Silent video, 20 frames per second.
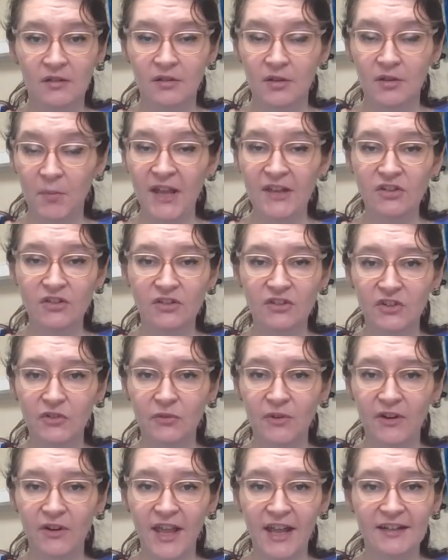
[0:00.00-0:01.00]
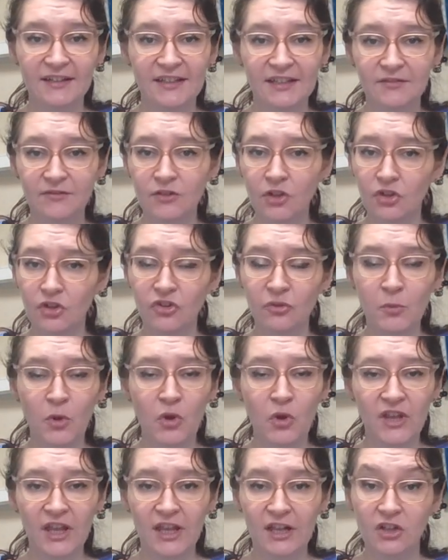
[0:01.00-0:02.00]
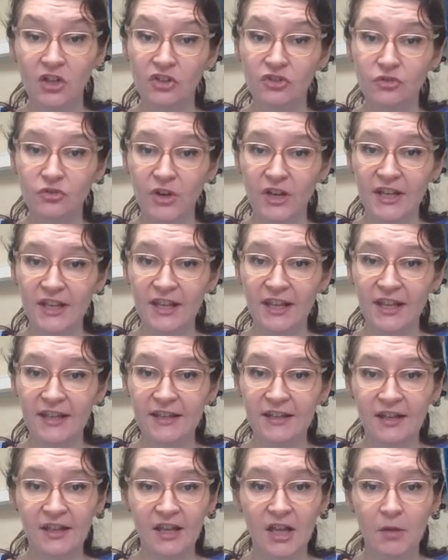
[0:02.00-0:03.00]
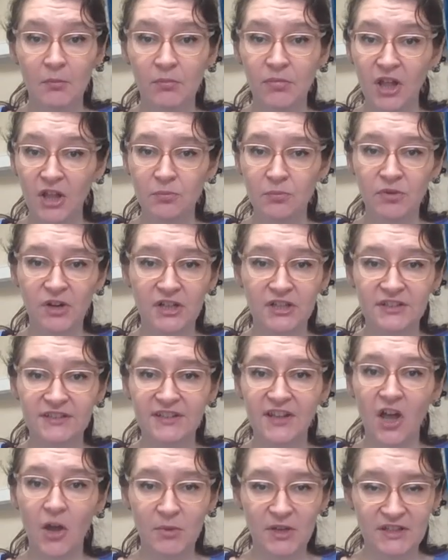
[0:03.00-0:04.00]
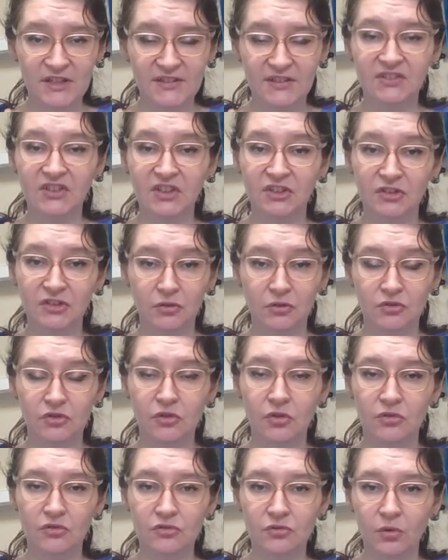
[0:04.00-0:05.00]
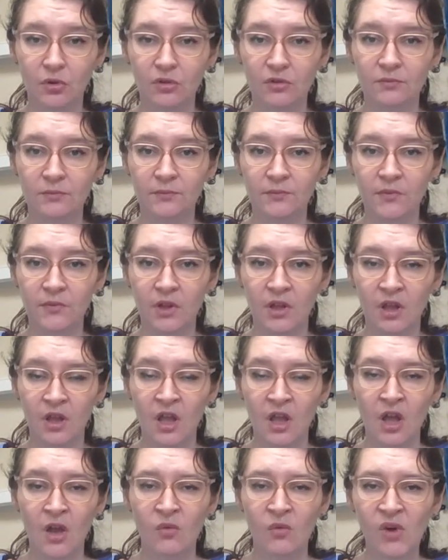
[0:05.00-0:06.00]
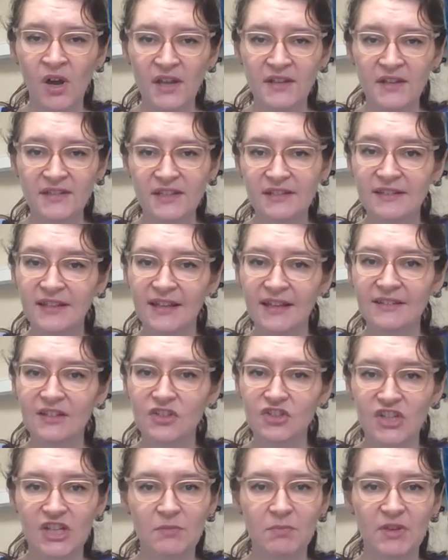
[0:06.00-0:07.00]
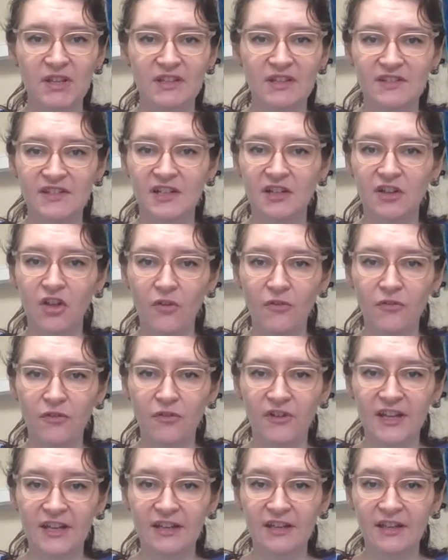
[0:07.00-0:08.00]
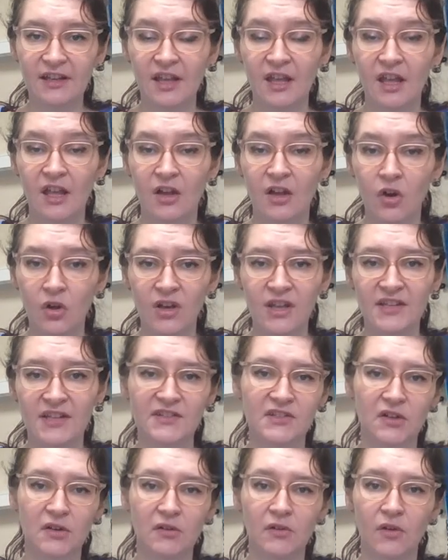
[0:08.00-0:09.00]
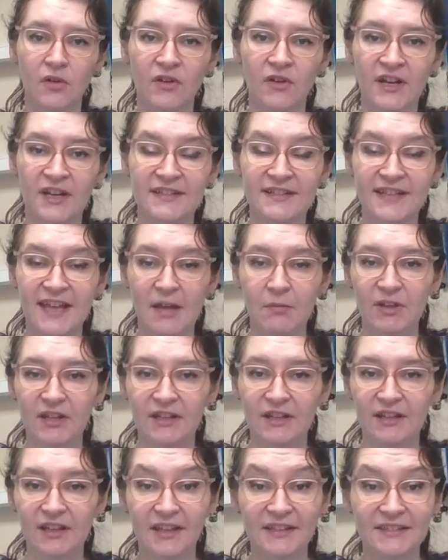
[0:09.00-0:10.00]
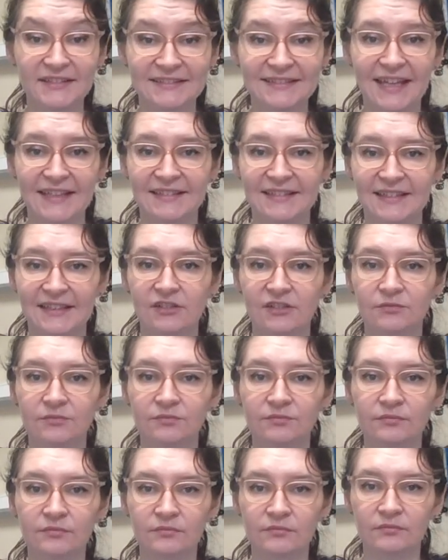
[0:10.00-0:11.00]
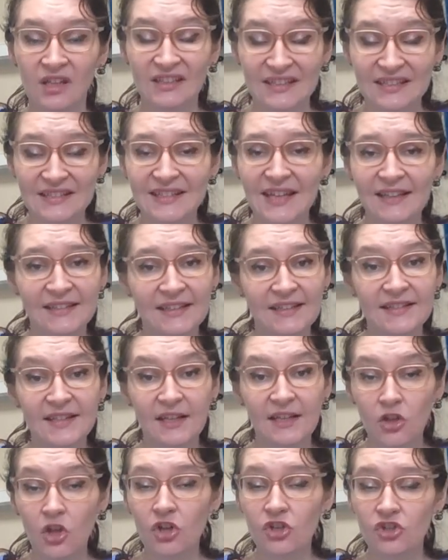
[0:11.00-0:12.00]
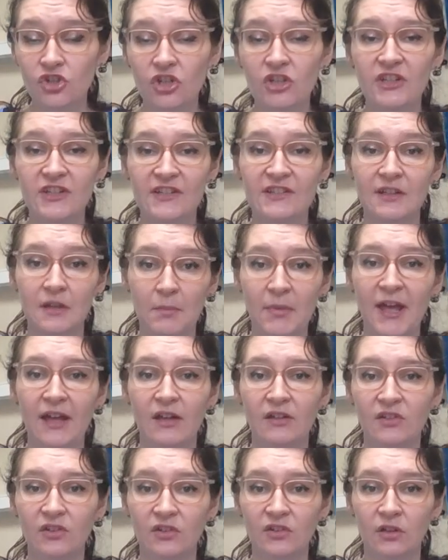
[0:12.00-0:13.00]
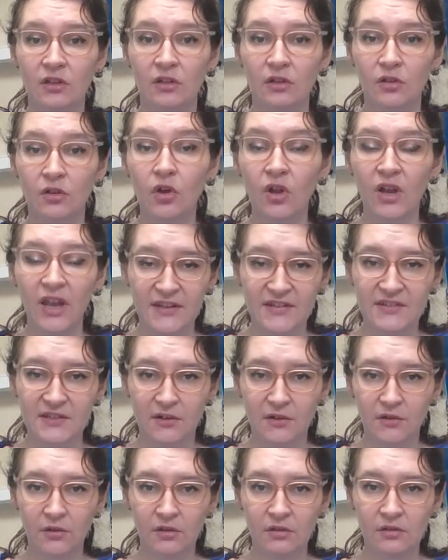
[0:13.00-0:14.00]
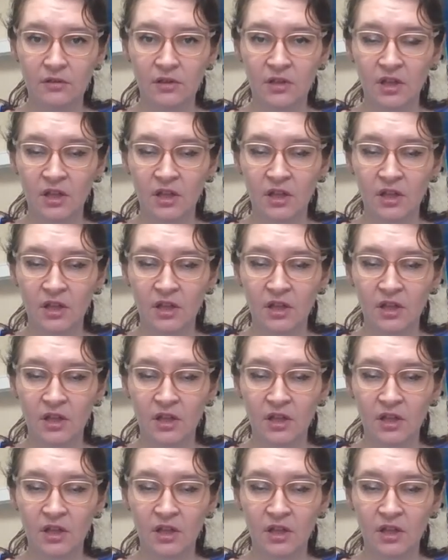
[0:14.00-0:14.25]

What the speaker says: the patient is very active, not smoking, not drinking, blood pressure, diabetes under good control. Why is it that the GP is still offering cholesterol-lowering tablet like statin? The statins are not just about cholesterol.